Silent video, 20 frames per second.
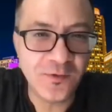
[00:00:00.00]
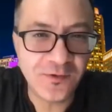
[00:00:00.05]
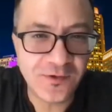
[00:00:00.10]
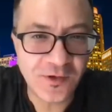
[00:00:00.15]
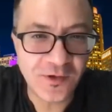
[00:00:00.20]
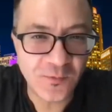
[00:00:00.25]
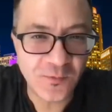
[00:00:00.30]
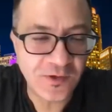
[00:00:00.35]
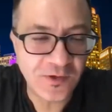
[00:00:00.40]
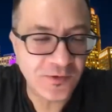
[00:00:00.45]

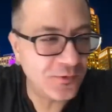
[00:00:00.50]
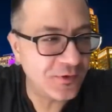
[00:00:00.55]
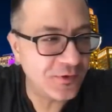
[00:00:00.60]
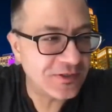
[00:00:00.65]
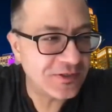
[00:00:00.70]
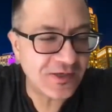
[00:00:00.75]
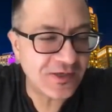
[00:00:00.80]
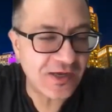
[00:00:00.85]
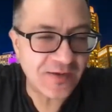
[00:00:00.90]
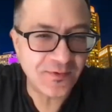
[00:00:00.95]
Could we do a
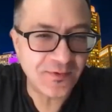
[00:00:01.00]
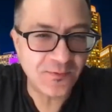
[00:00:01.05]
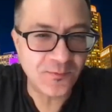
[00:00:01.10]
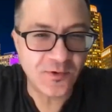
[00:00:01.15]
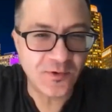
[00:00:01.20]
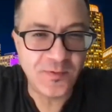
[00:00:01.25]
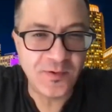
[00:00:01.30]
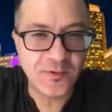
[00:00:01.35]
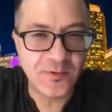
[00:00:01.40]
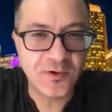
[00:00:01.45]
segment
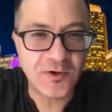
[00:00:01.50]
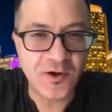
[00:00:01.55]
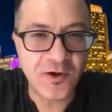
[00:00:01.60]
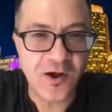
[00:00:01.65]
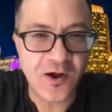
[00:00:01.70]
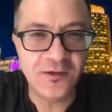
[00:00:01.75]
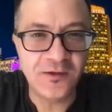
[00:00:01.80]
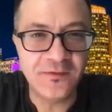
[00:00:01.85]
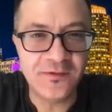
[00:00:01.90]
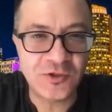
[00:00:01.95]
where people
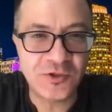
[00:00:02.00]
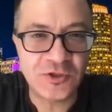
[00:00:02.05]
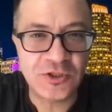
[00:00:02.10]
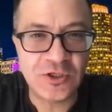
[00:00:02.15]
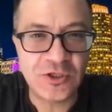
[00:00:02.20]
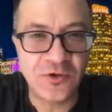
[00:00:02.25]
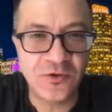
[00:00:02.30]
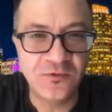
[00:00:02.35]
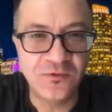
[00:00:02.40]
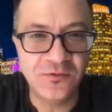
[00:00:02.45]
call in this
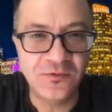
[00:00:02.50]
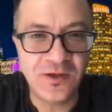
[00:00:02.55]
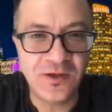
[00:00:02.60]
show